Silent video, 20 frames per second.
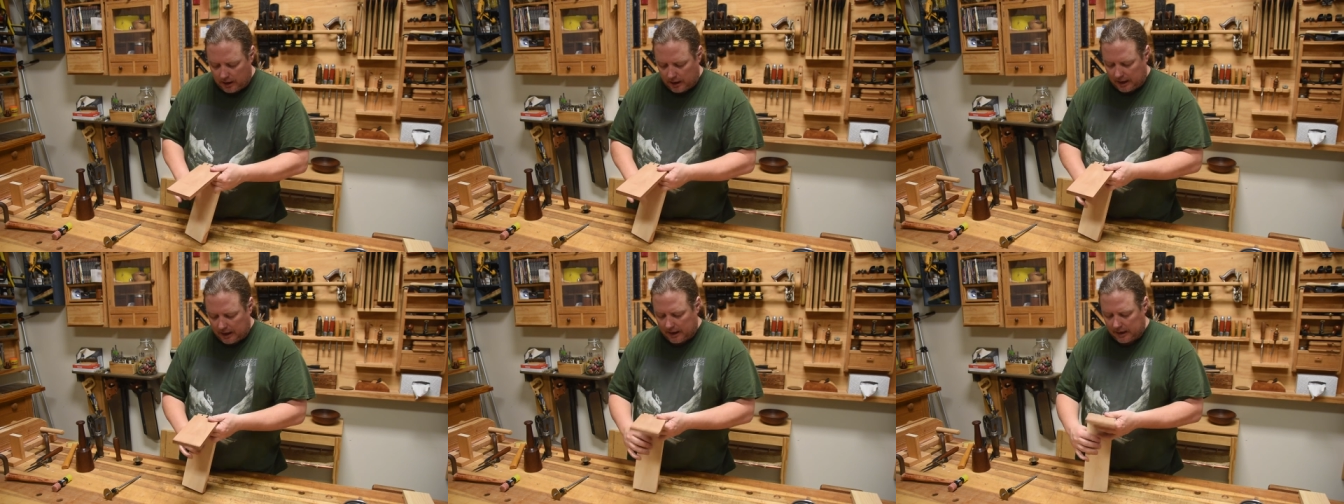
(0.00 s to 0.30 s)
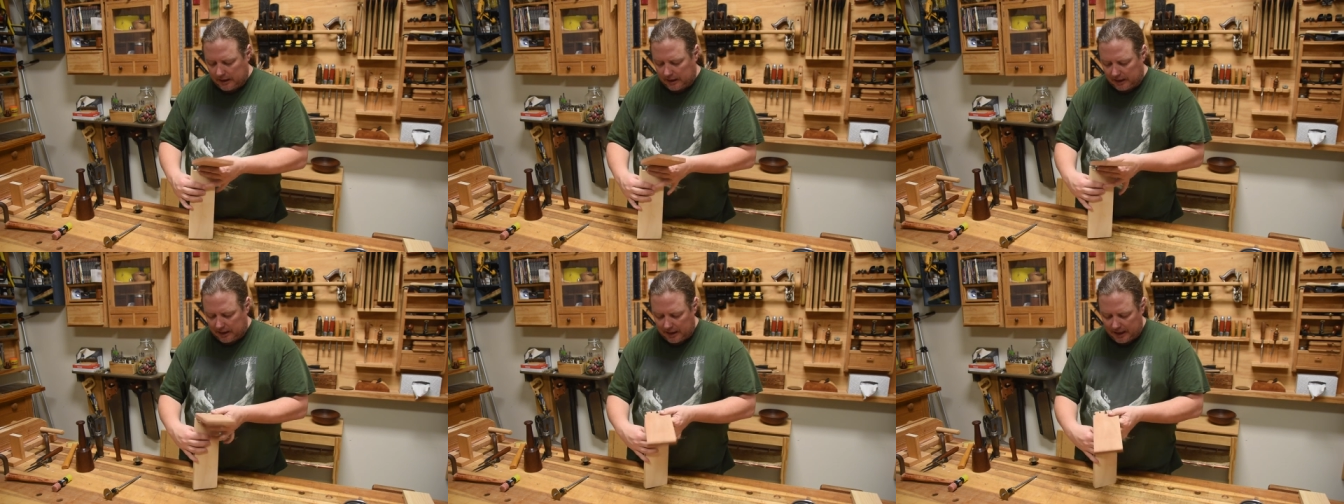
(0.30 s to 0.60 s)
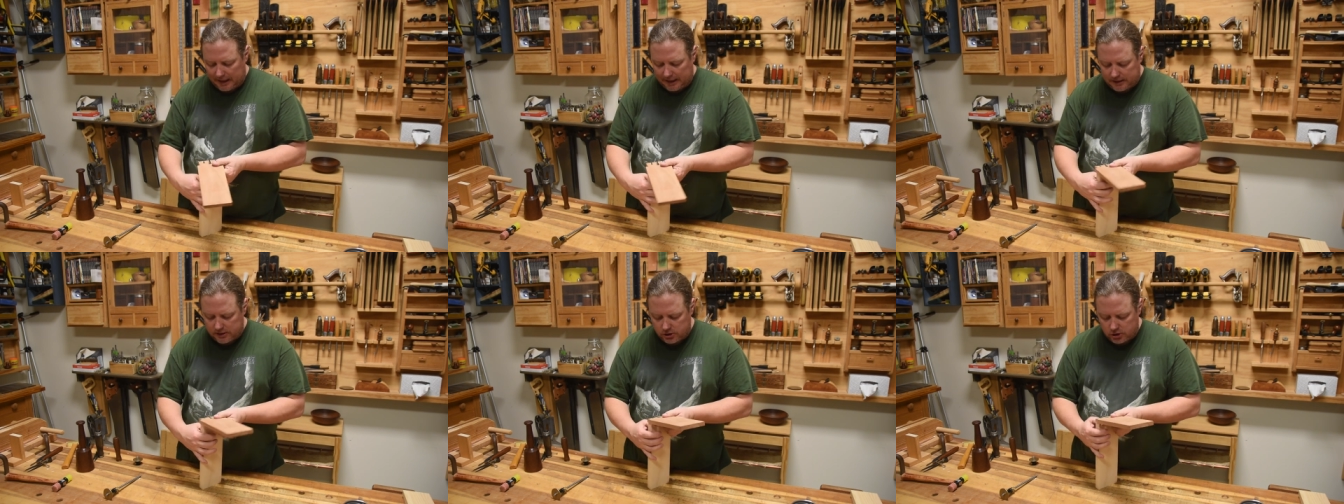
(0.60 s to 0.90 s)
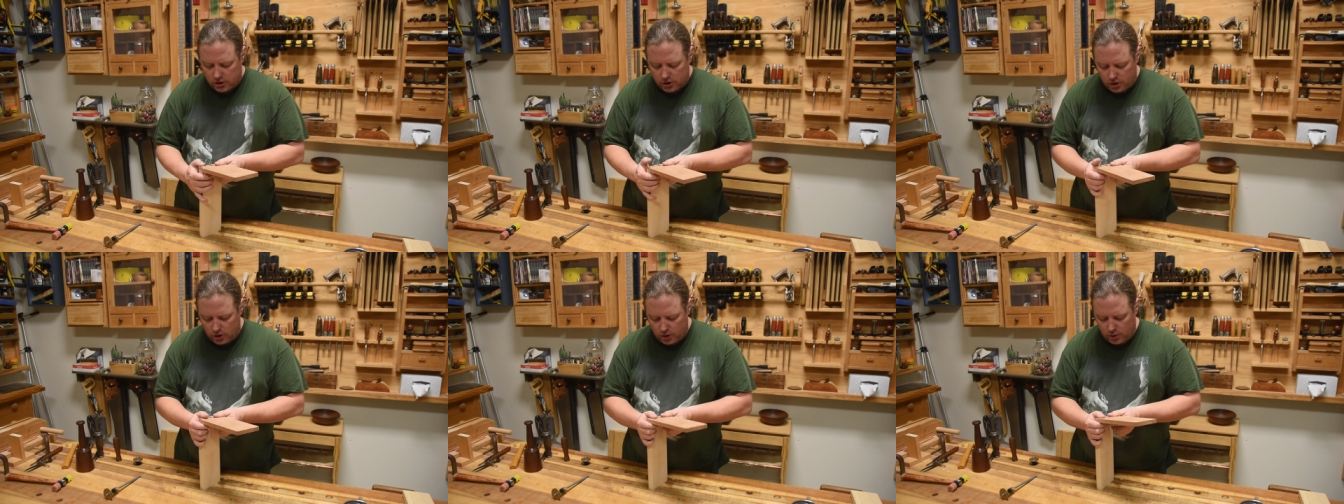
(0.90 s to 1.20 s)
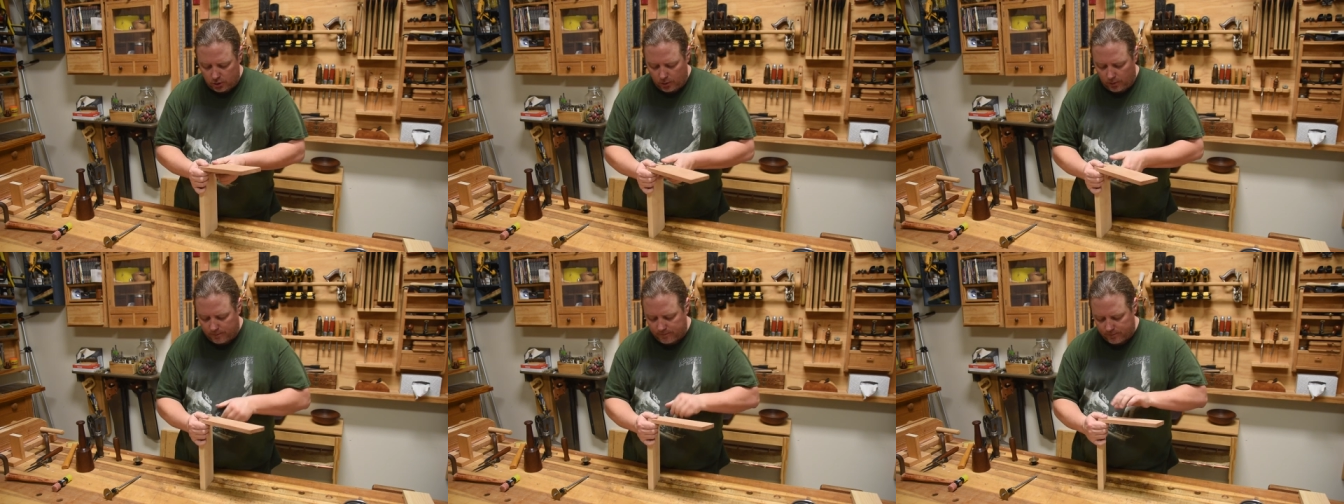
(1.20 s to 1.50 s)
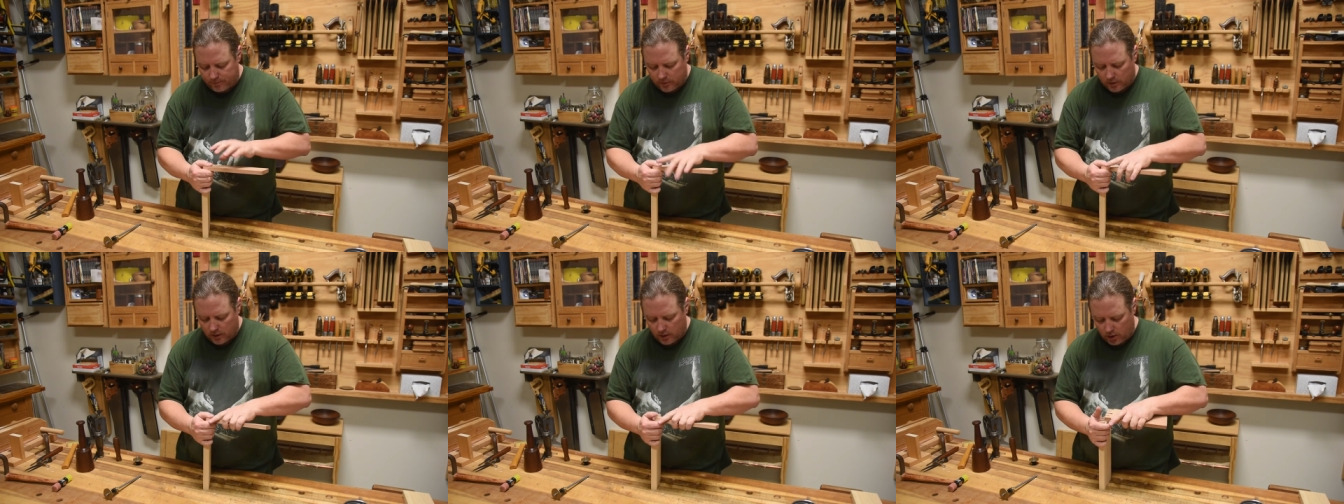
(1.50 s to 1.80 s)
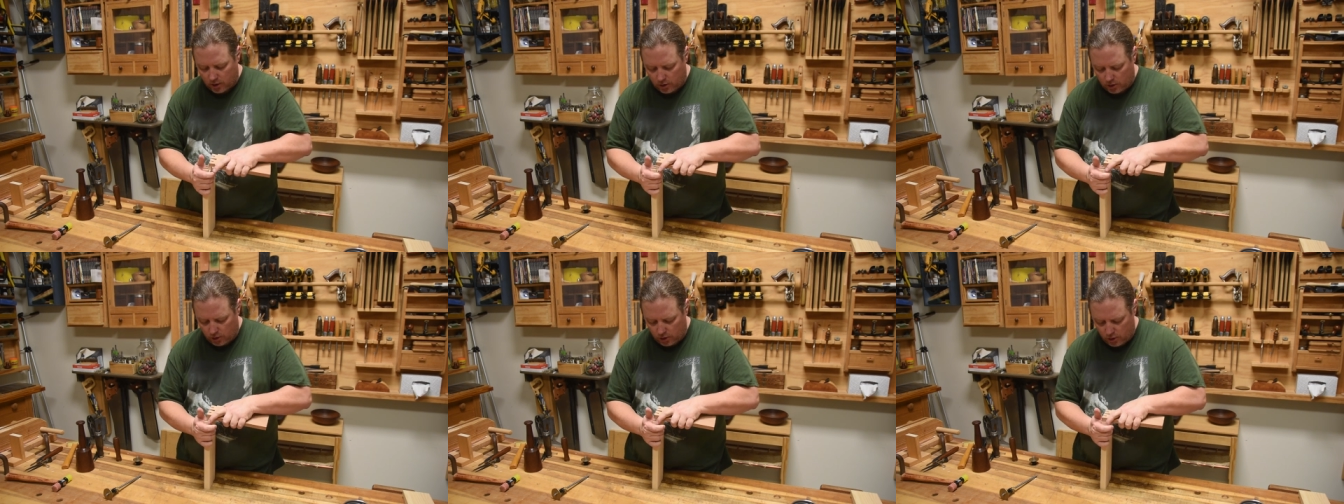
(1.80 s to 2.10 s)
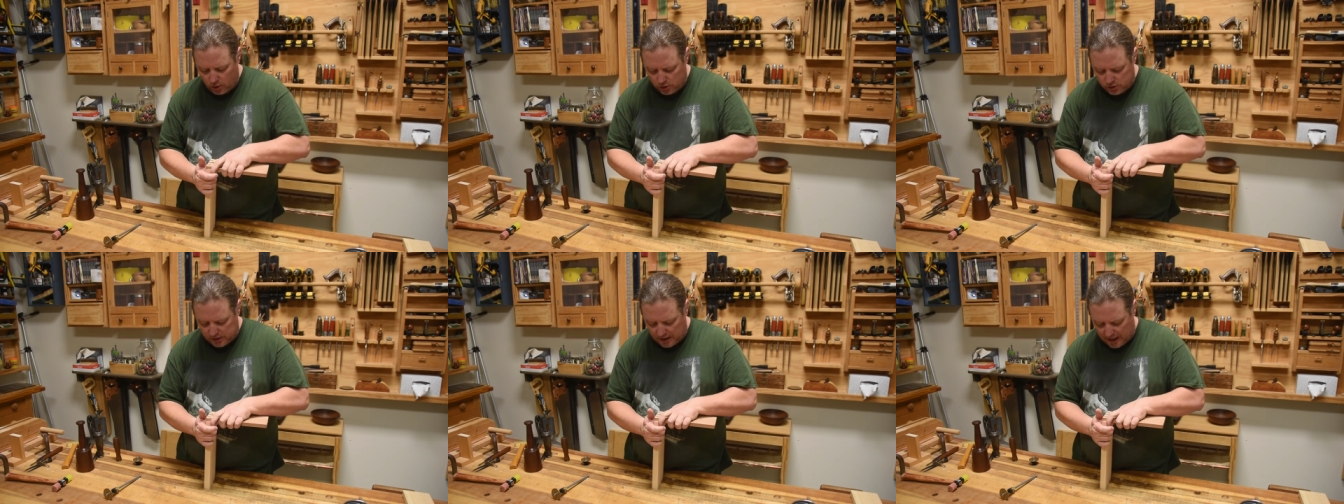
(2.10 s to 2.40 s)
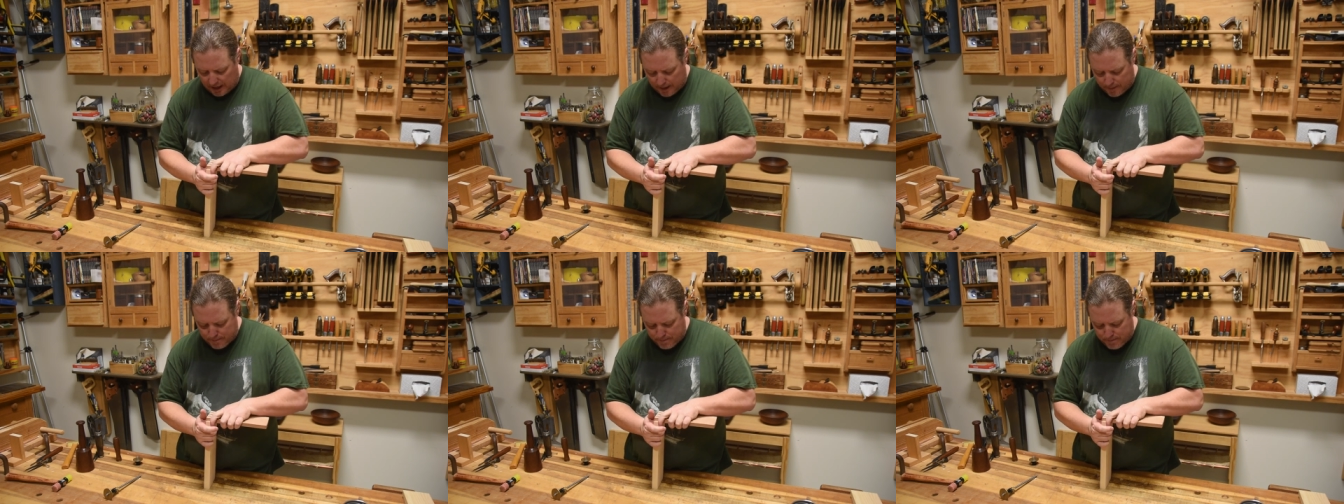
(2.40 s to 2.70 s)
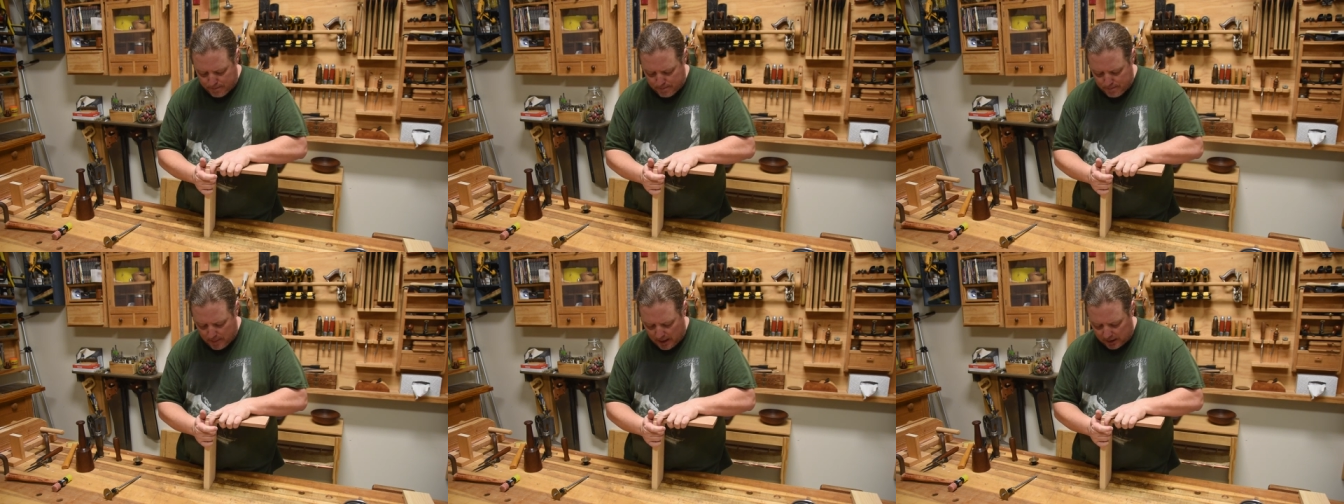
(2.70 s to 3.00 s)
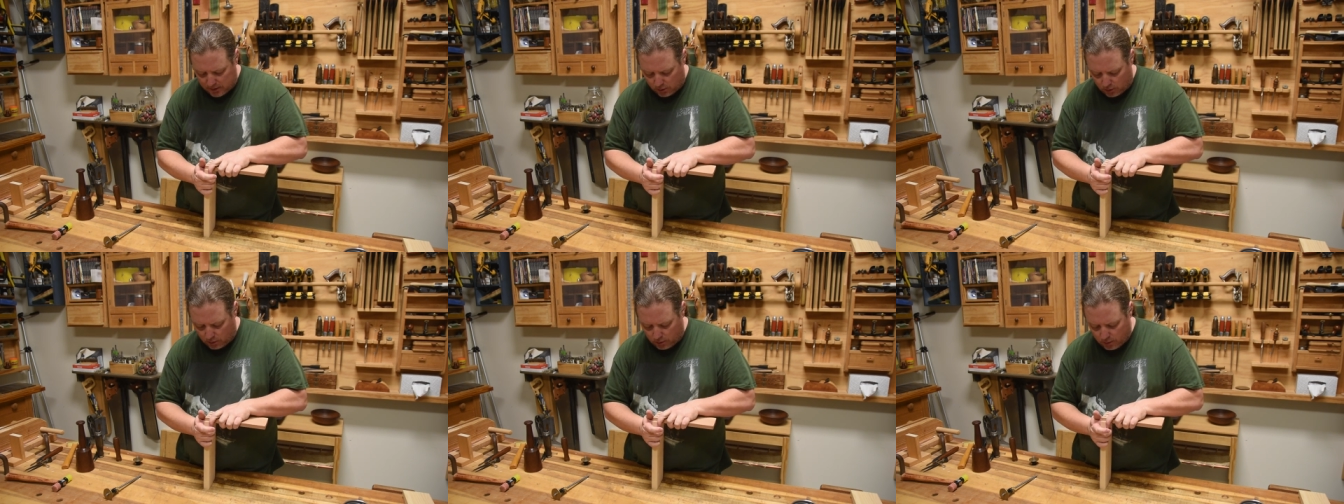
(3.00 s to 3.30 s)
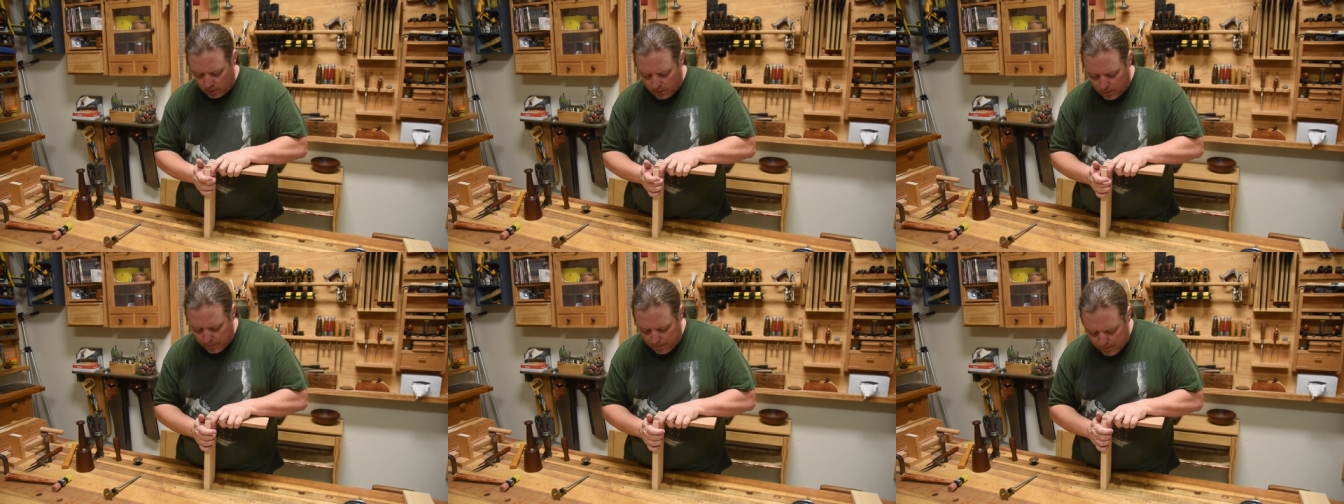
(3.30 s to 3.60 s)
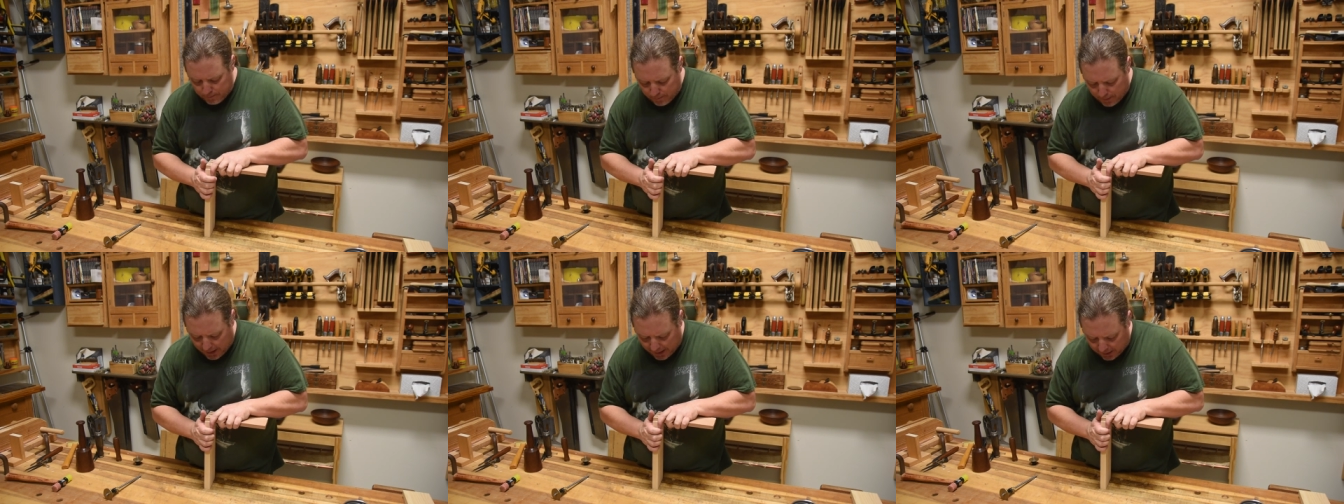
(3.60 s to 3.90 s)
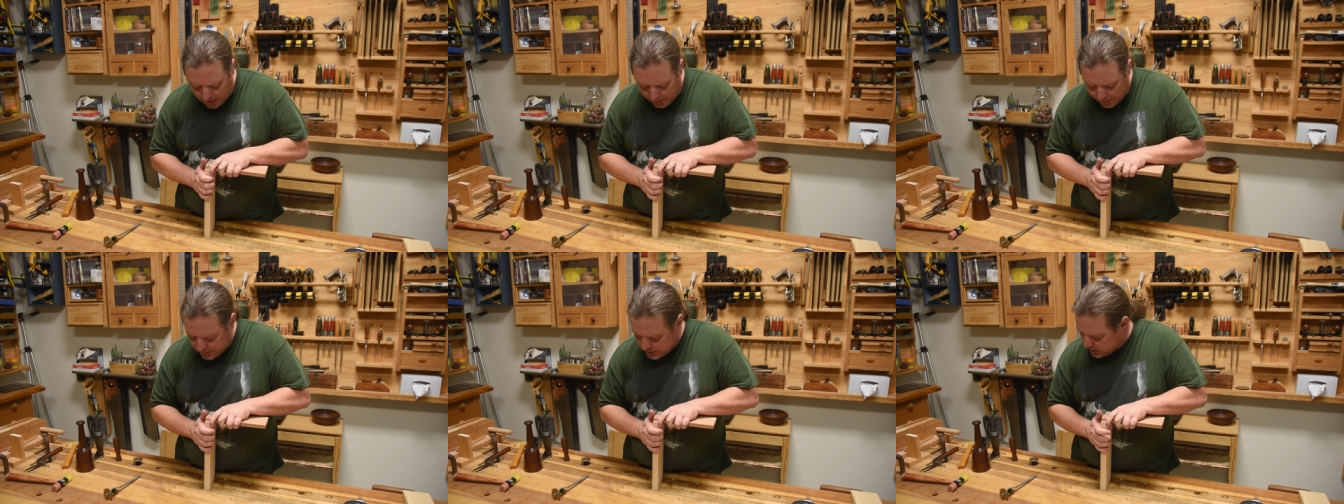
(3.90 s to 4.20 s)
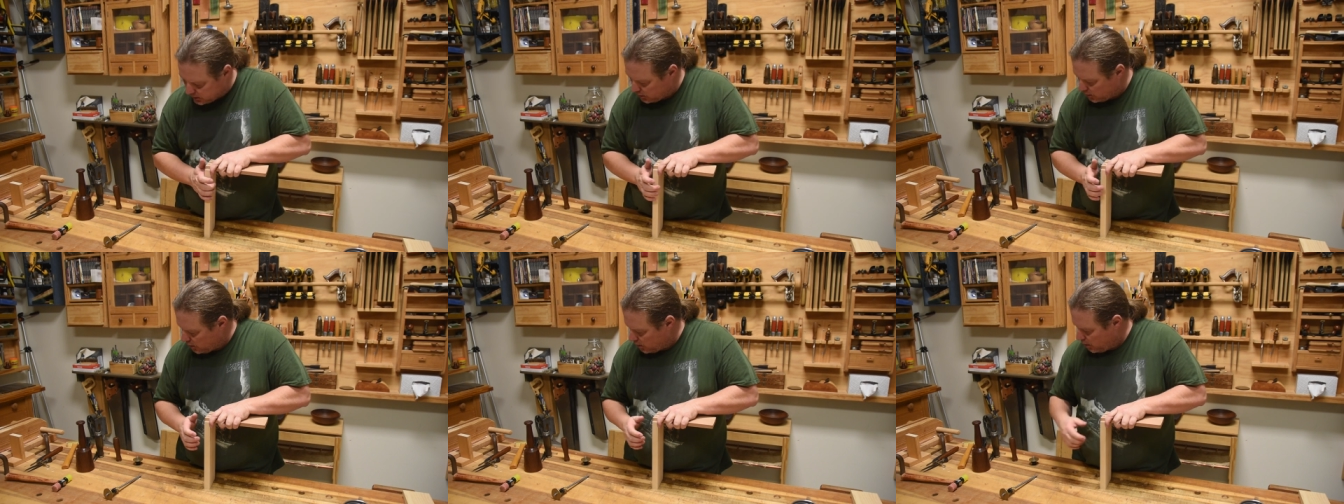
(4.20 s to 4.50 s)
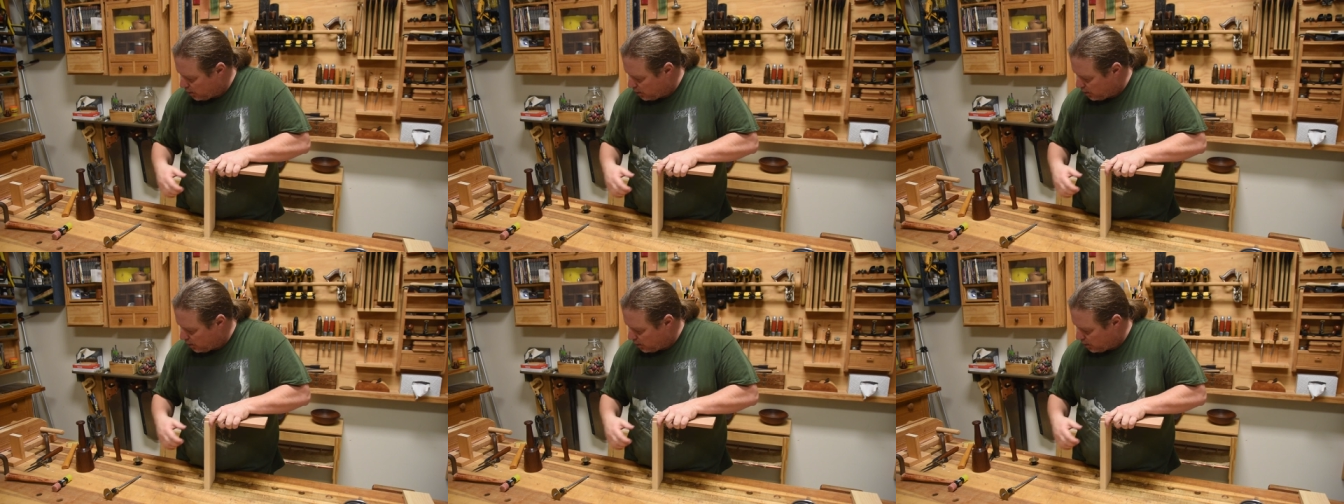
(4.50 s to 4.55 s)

I like to use a metal mallet